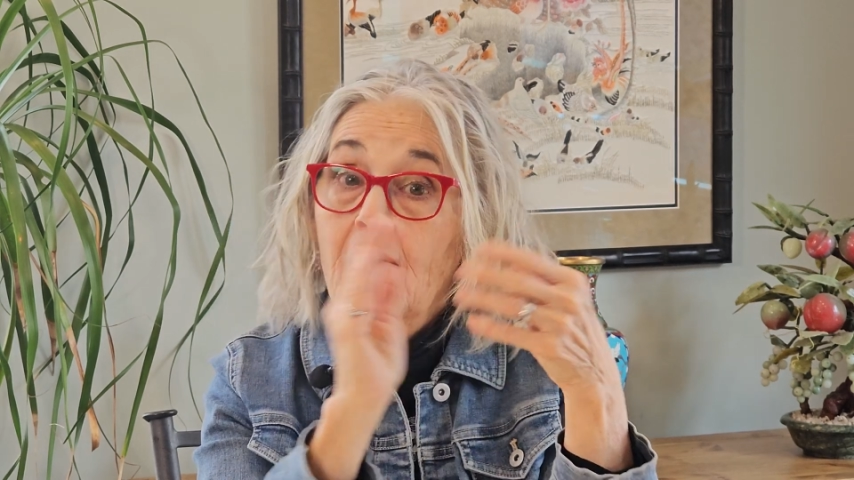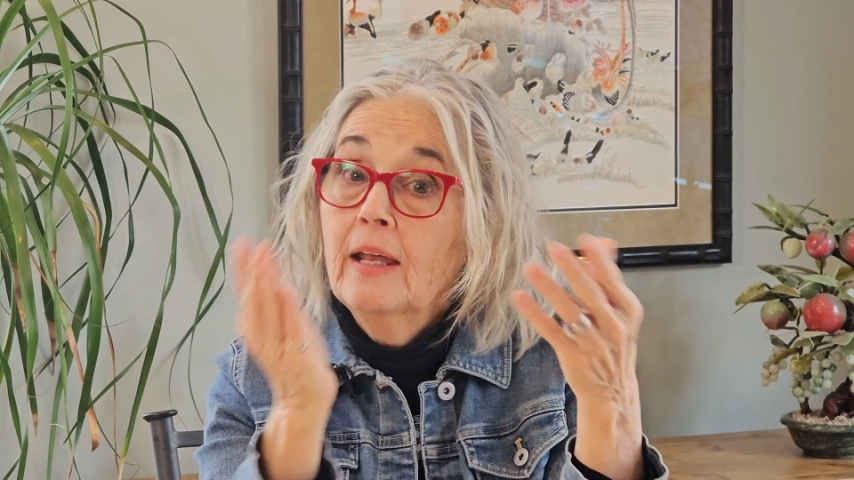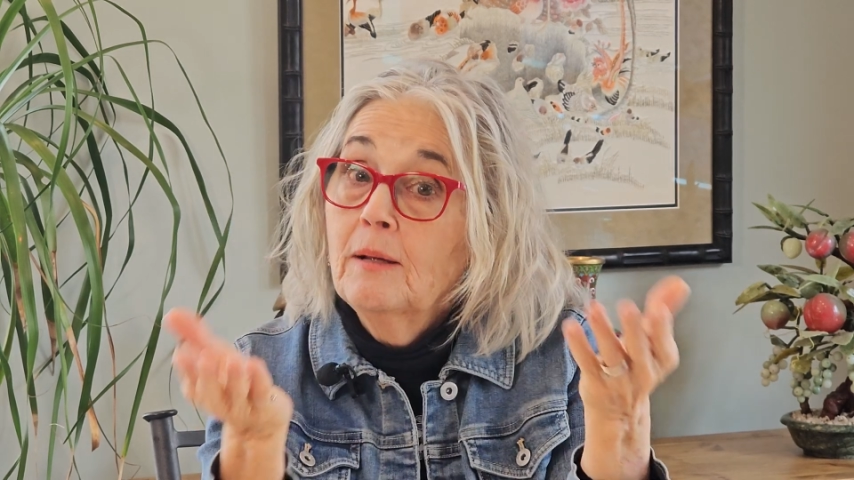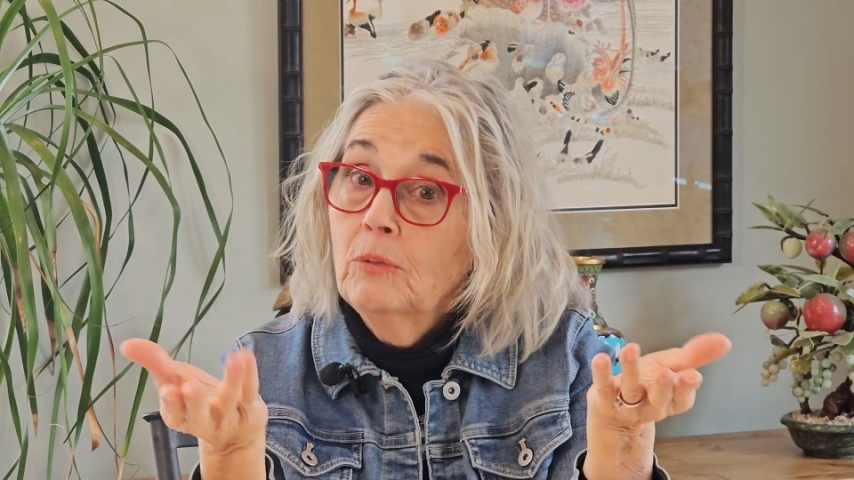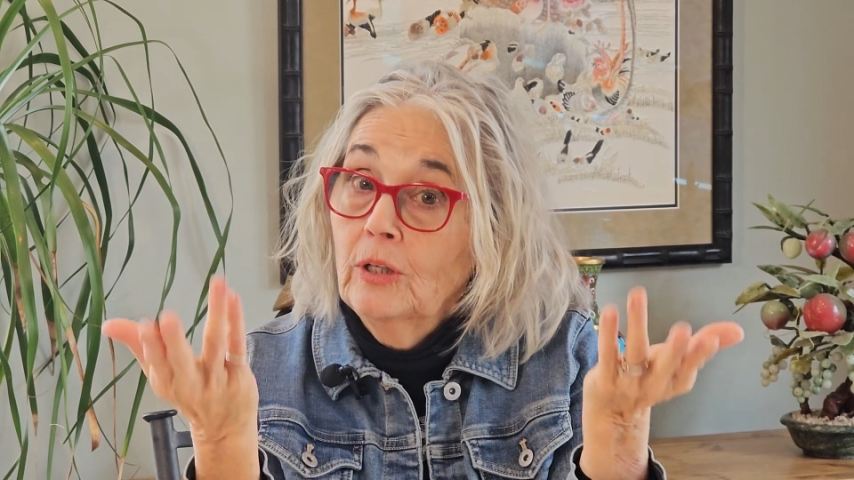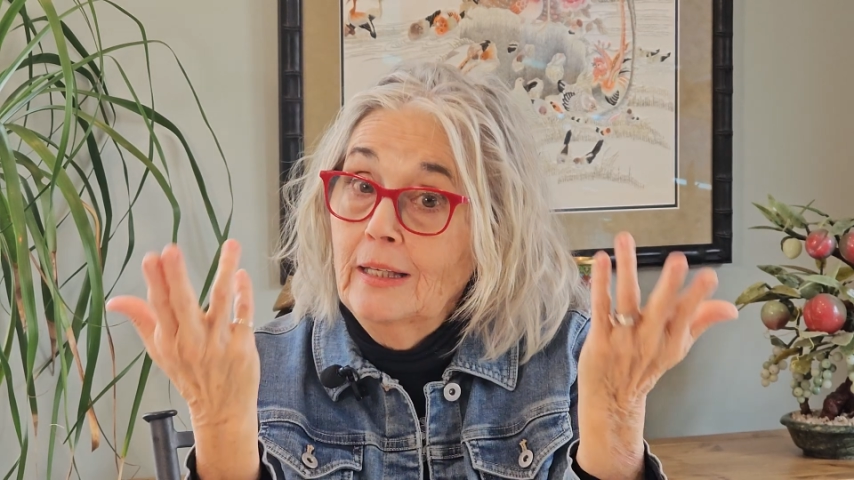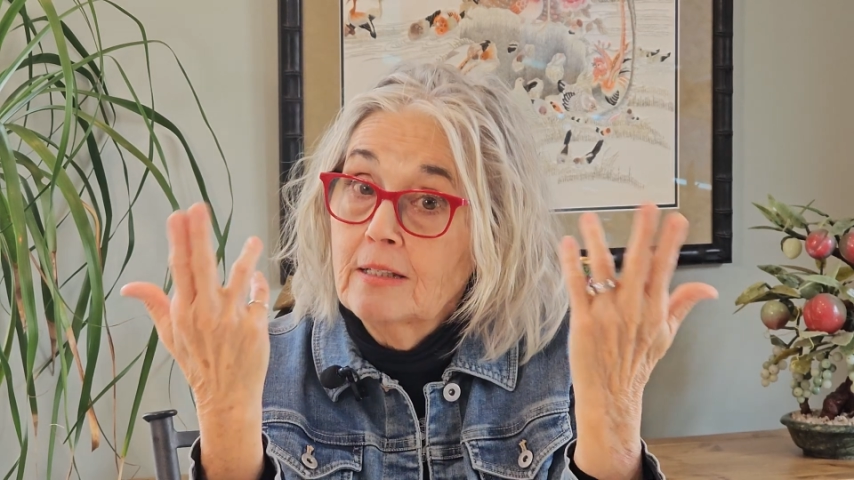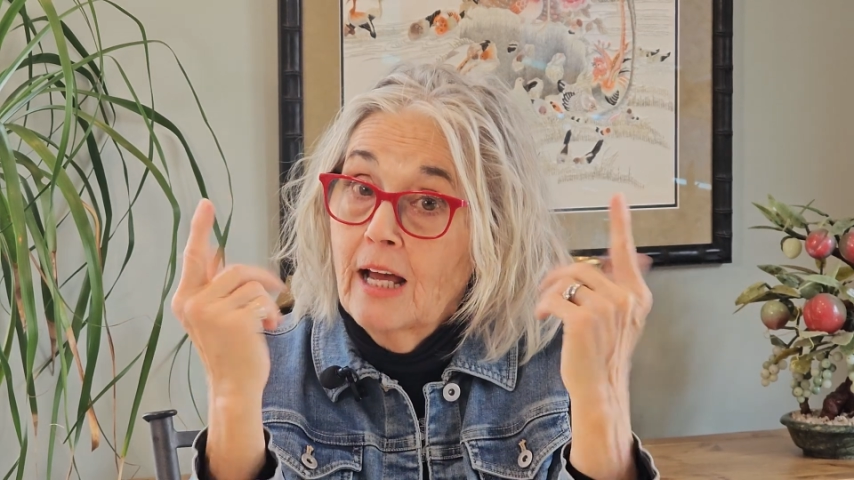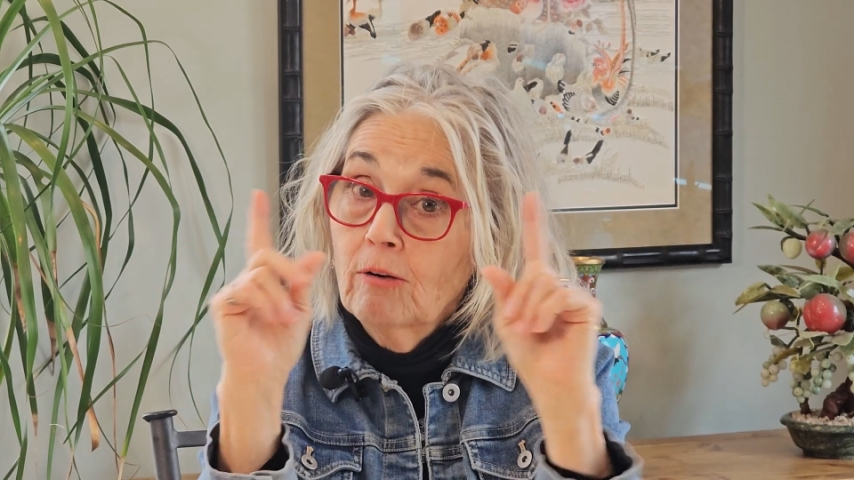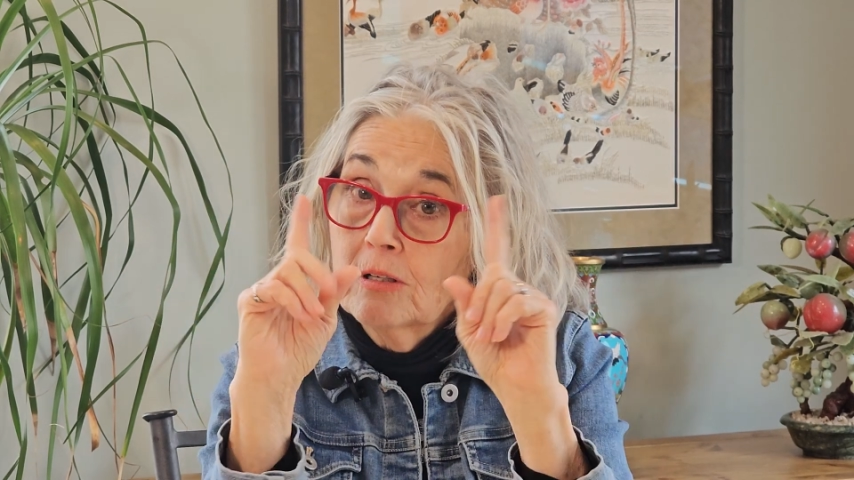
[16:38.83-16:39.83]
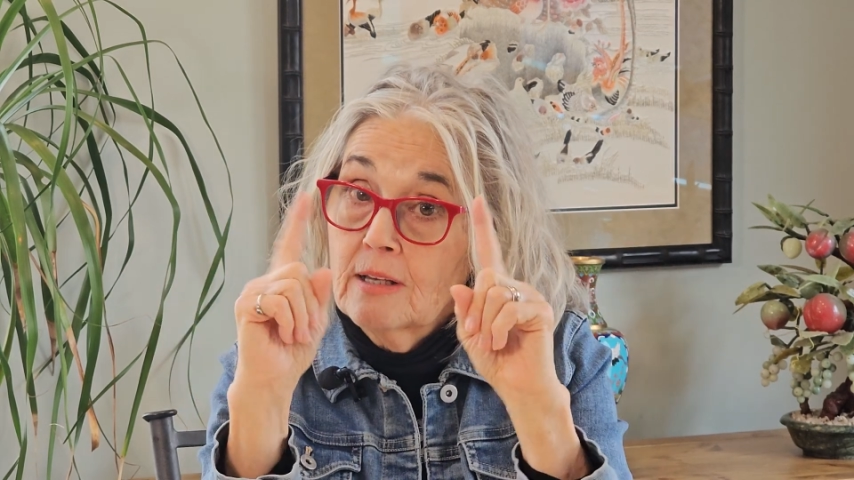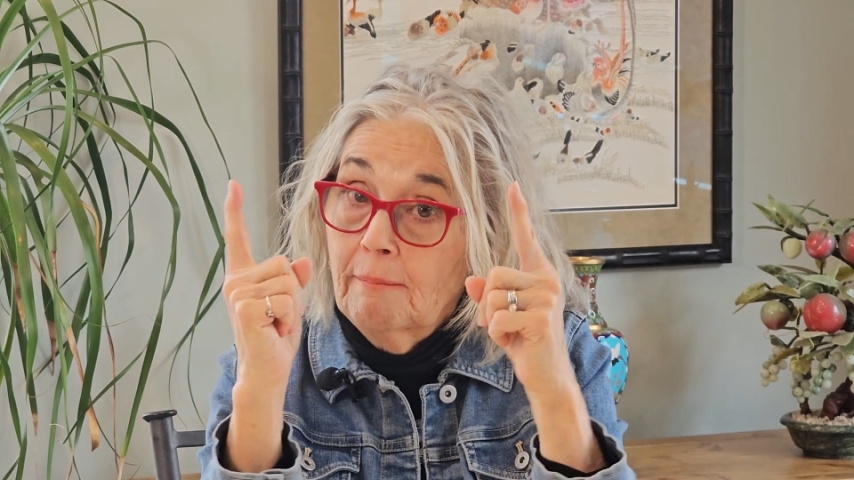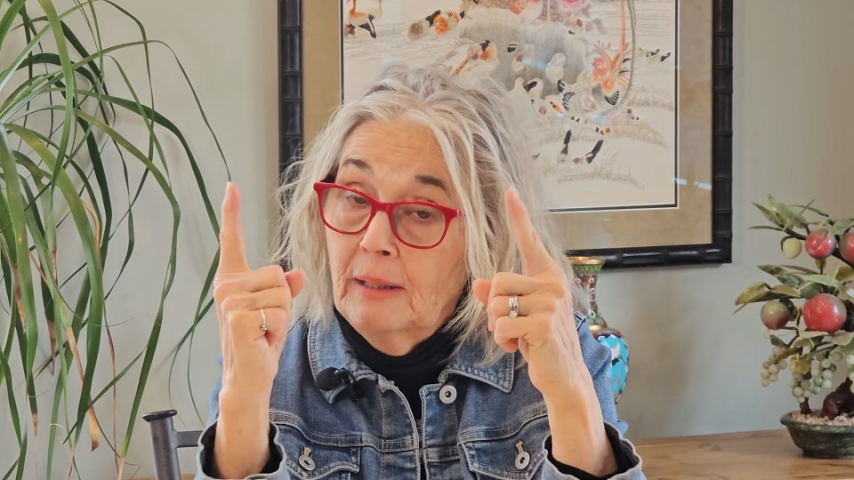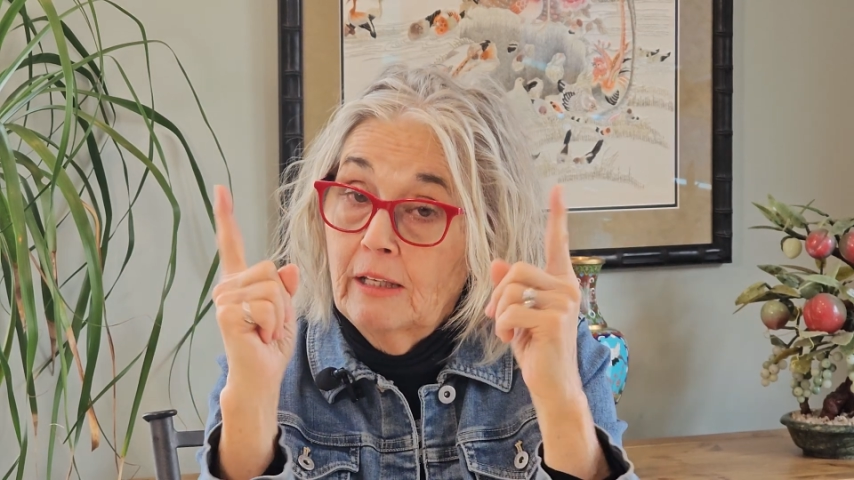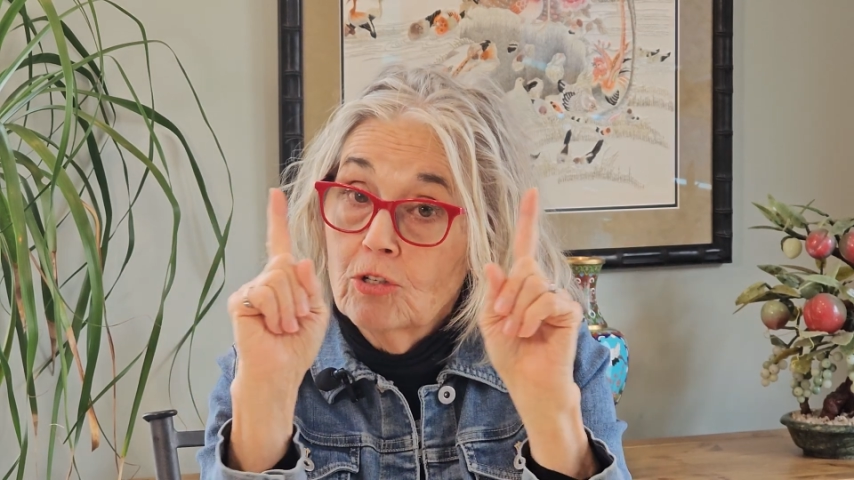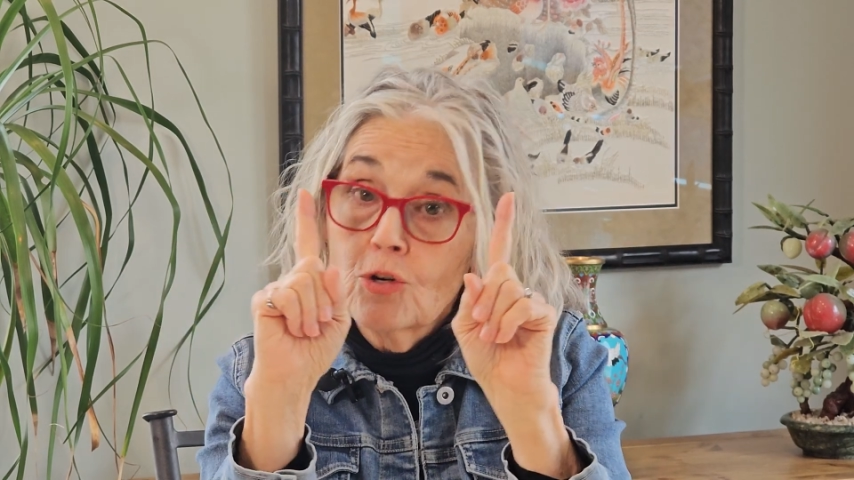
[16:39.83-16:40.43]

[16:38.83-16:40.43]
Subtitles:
And I'm looking down because I'm making